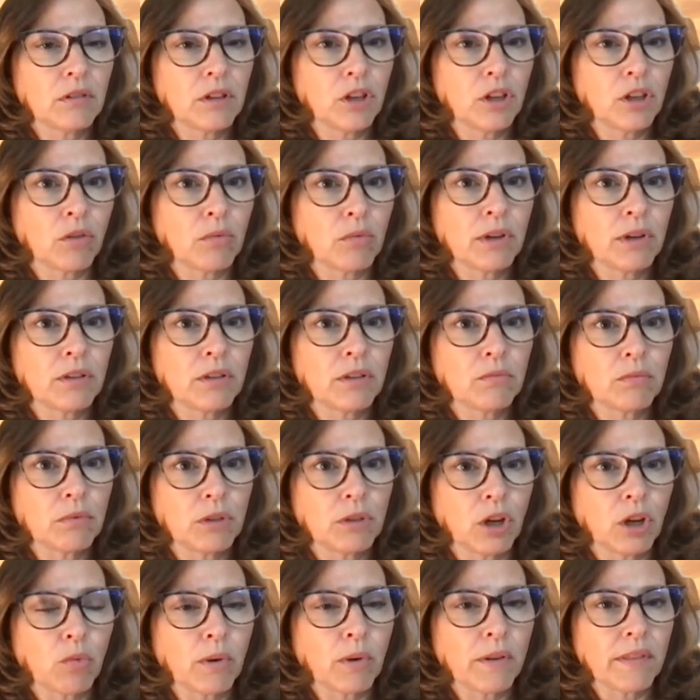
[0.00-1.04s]

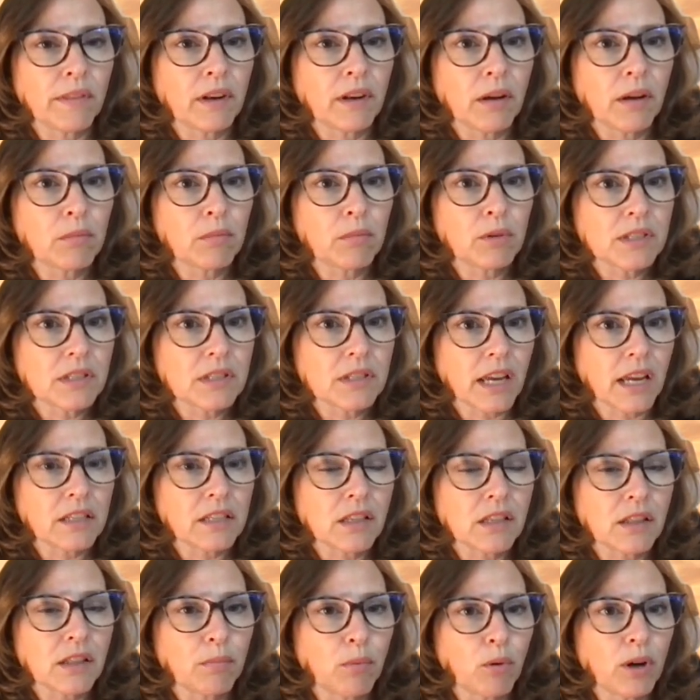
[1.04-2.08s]
When the numbers get
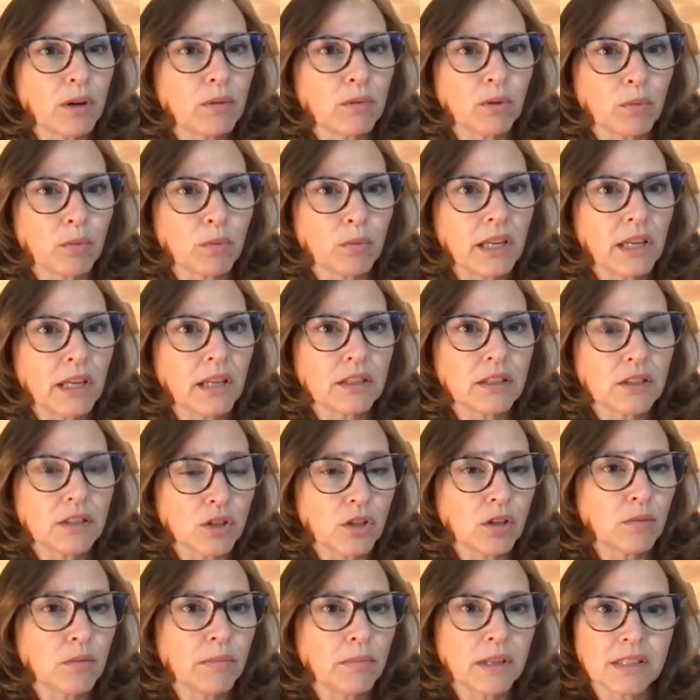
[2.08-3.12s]
to the point where we can
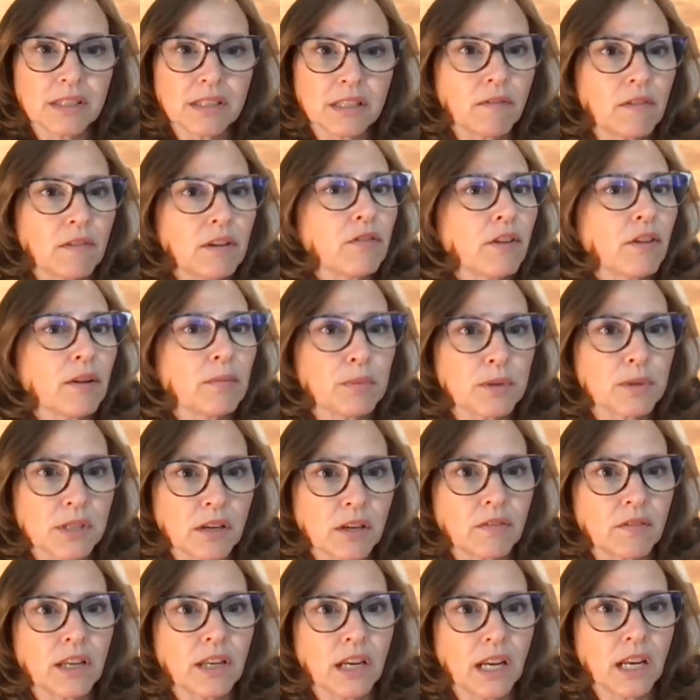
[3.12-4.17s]
assume that 75%
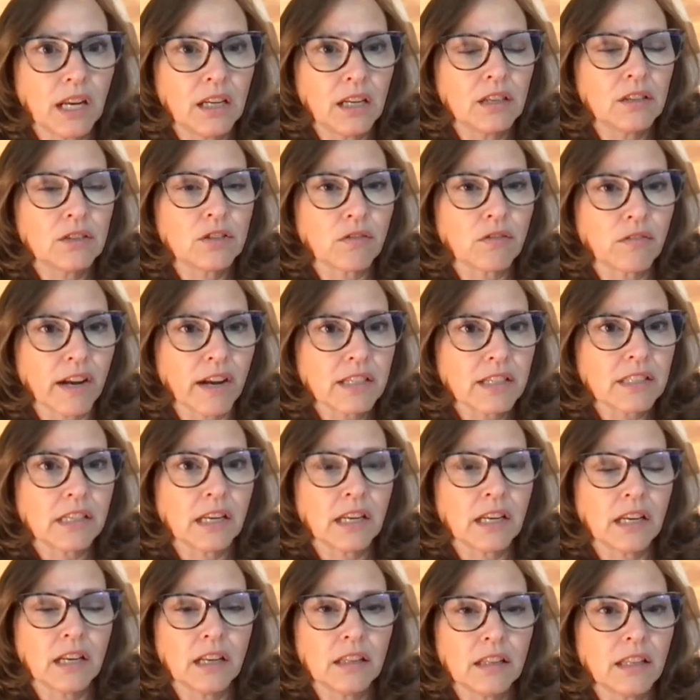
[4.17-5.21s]
of Canadians are
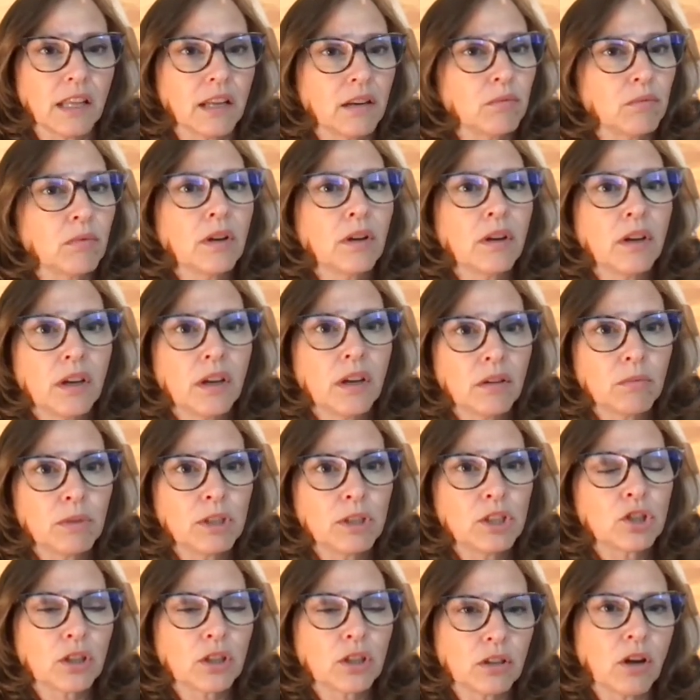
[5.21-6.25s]
vaccinated, then we
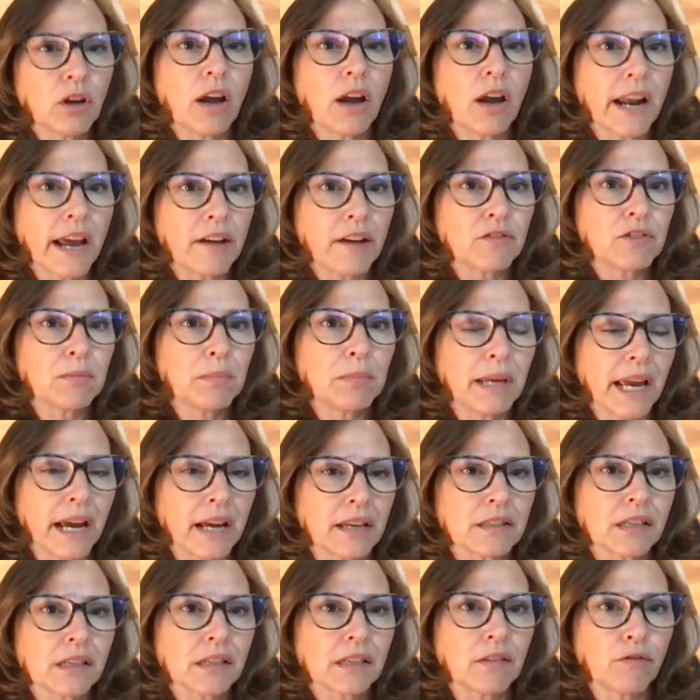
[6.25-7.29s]
should not have to be
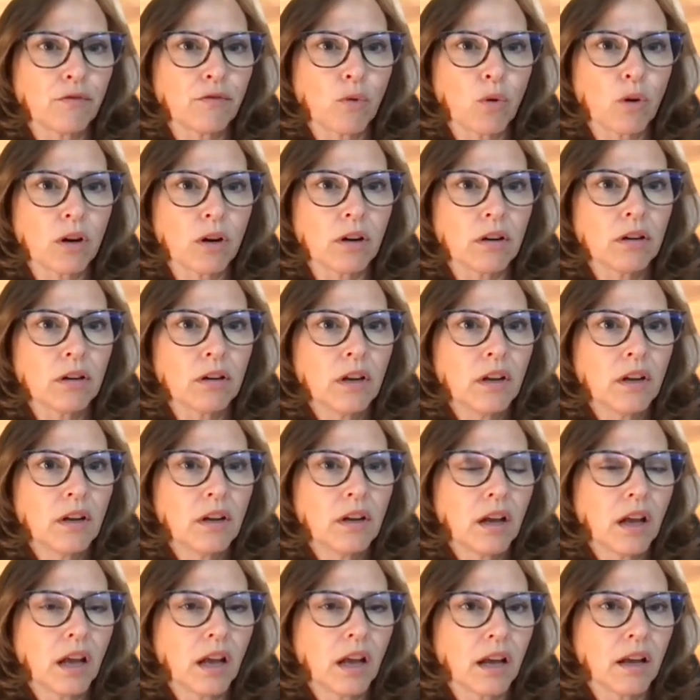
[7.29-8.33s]
asking for
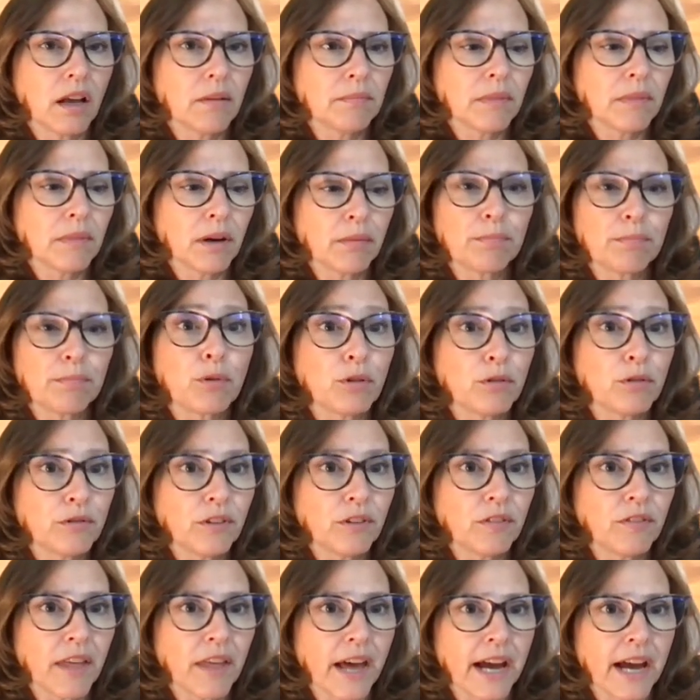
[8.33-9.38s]
proof
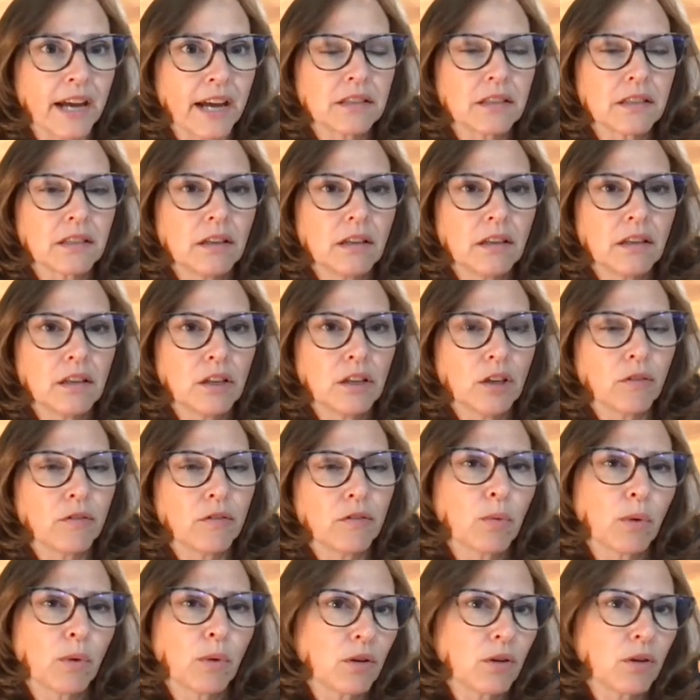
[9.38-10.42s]
of that, if
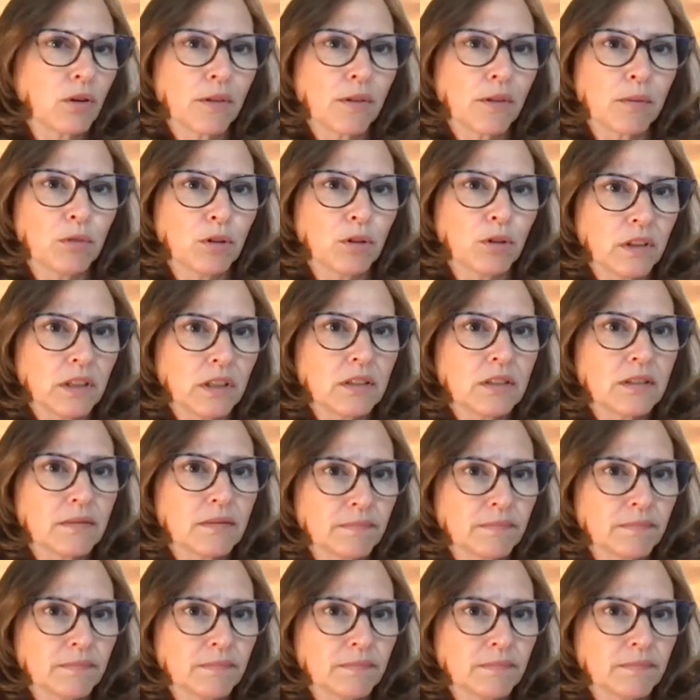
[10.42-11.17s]
you want to go to the movies.